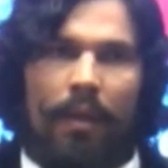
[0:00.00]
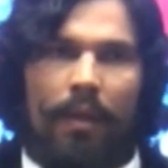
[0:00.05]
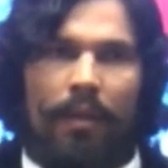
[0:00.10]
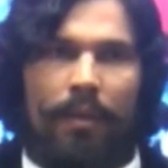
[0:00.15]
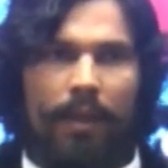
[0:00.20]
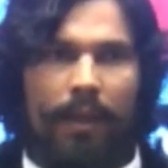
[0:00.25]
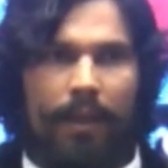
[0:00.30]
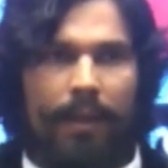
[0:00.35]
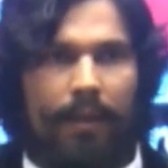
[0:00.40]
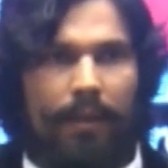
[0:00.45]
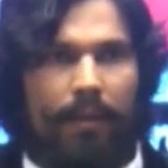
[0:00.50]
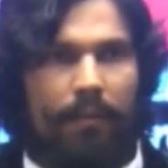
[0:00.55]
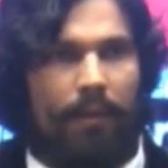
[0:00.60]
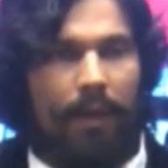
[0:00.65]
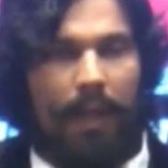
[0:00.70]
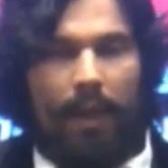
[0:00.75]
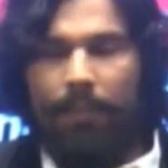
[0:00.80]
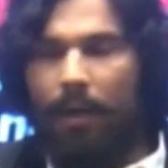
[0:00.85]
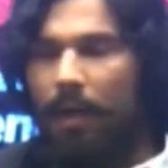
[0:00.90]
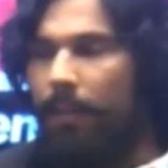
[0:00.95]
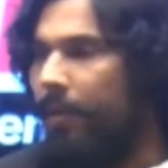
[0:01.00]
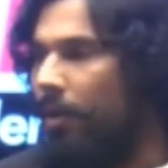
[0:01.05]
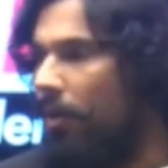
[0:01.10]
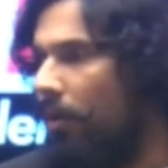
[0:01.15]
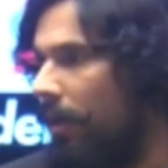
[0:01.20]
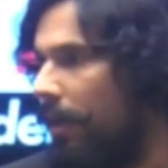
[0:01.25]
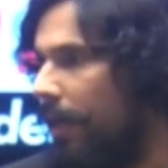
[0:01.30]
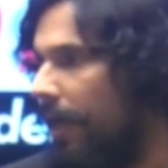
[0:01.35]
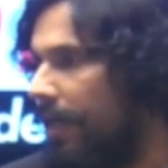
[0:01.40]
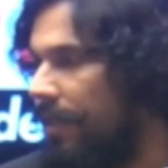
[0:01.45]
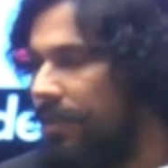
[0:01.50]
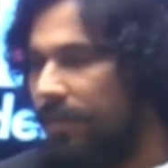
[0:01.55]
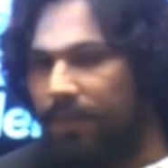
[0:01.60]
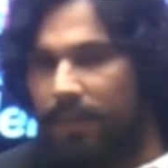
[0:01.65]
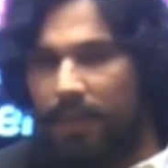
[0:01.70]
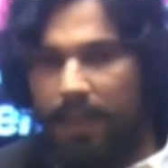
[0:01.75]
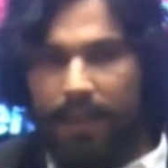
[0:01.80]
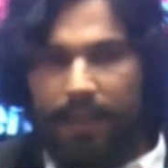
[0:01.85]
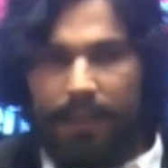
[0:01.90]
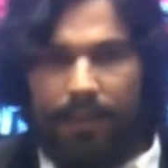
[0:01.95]
they labeled me all kinds of
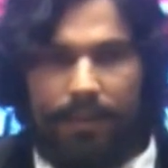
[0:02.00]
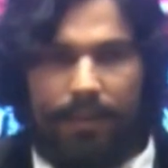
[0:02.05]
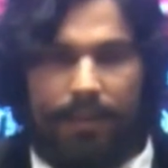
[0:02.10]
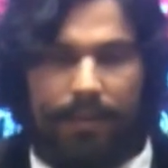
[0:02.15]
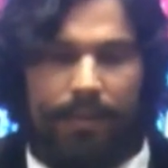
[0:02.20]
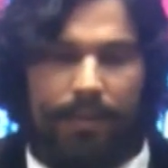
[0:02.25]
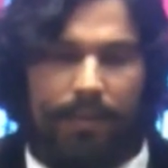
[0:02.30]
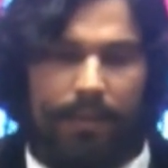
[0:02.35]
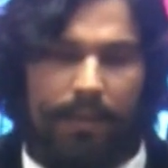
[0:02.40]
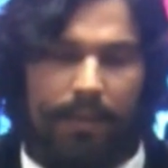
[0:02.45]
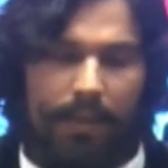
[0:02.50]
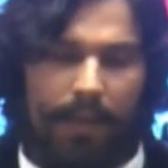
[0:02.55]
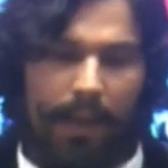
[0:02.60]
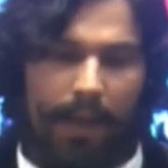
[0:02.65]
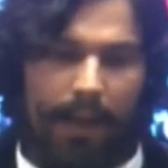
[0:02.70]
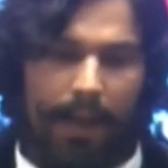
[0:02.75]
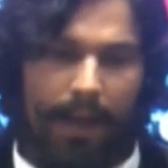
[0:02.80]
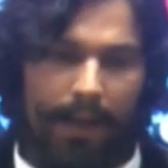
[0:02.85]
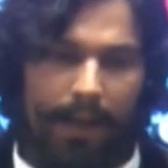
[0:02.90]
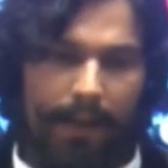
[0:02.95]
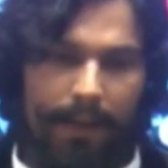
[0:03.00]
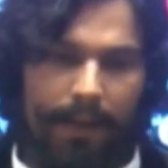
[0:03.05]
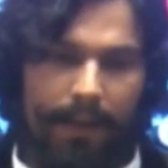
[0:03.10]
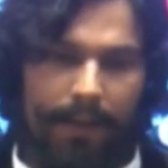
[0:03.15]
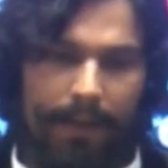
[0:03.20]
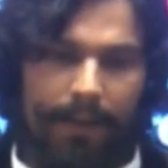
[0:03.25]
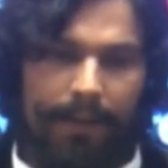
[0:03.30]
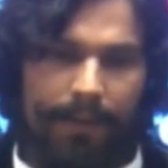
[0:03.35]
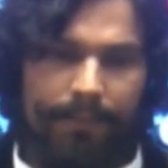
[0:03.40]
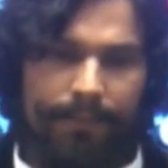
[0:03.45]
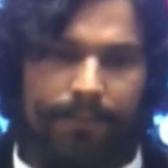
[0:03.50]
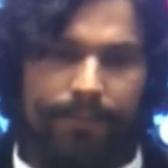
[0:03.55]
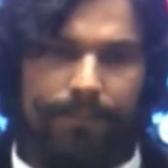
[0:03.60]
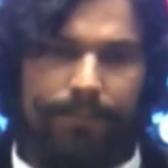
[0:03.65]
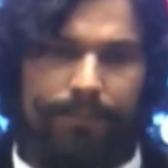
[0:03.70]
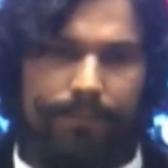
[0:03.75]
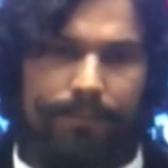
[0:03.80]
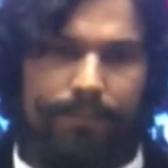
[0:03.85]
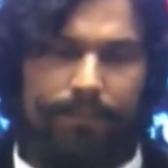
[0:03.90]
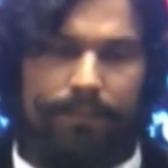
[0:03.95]
things, and
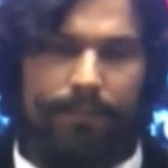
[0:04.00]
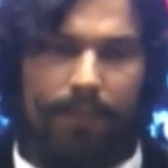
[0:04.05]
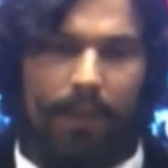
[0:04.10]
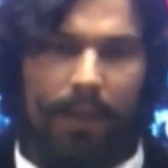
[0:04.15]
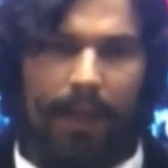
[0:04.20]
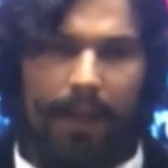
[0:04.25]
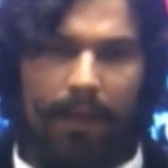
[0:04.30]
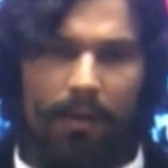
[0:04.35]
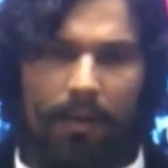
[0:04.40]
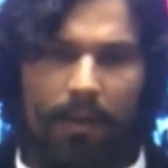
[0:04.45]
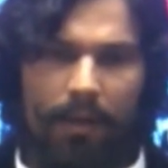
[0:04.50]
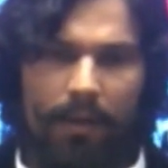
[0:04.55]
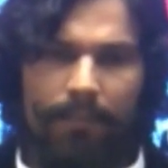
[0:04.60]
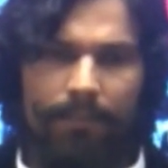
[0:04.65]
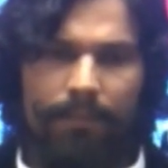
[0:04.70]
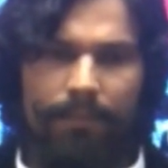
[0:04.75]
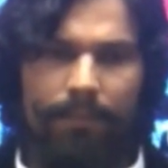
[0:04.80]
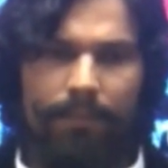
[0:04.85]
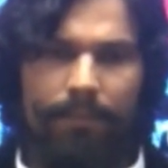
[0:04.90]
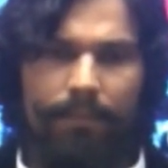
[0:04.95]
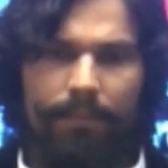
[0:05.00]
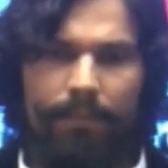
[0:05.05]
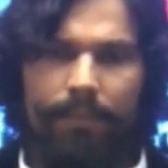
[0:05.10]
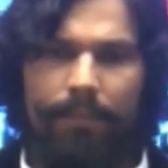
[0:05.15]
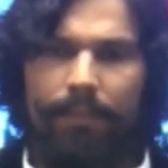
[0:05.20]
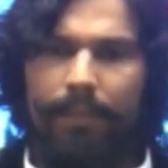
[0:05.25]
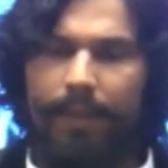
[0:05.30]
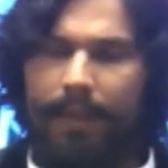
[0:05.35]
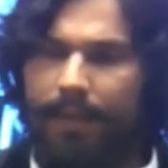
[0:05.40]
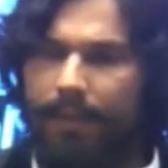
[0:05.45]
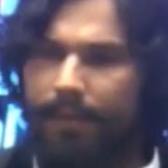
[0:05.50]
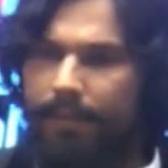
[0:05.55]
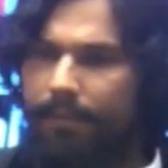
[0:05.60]
I got a big